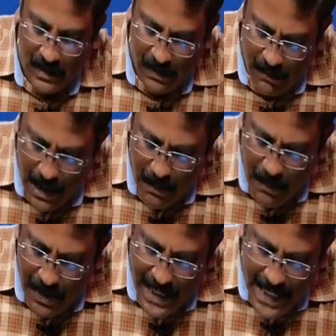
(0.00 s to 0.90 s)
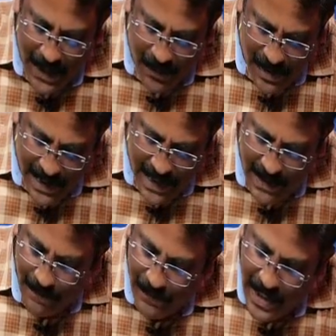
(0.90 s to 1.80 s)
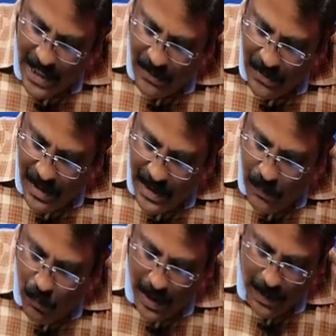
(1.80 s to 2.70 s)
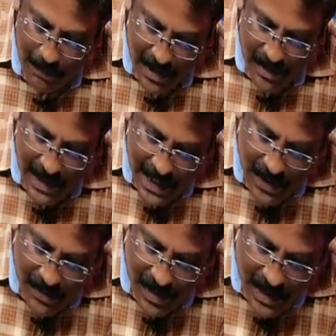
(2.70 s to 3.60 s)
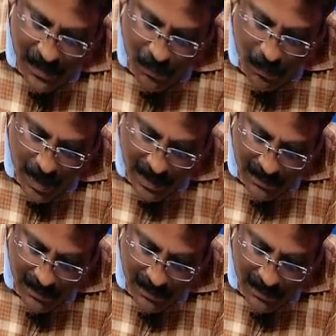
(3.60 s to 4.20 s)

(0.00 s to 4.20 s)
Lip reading: What about A to C? A to C is 1 because A to C is 1.